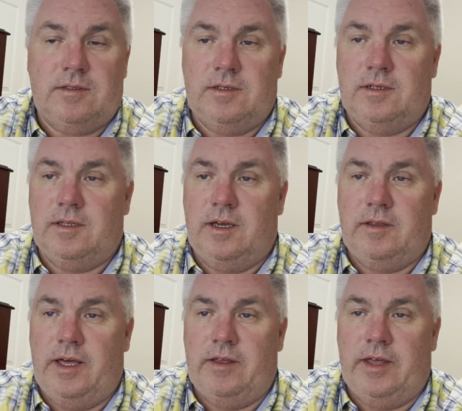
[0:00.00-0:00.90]
Uh, that,
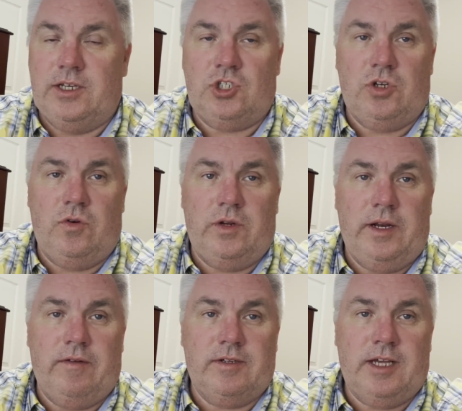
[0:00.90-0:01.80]
that, that's shown in
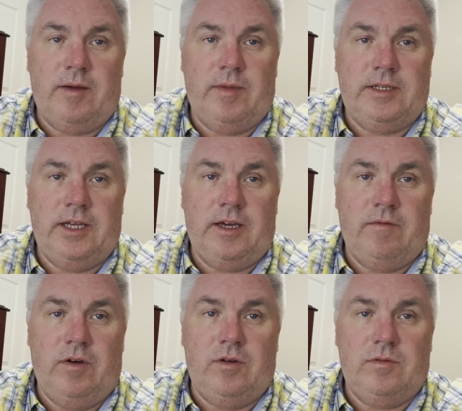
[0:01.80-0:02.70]
every time they take a
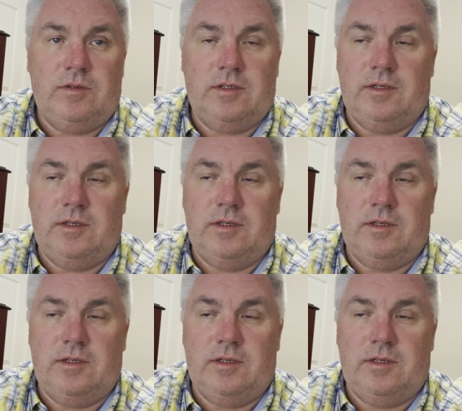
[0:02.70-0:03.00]
vote.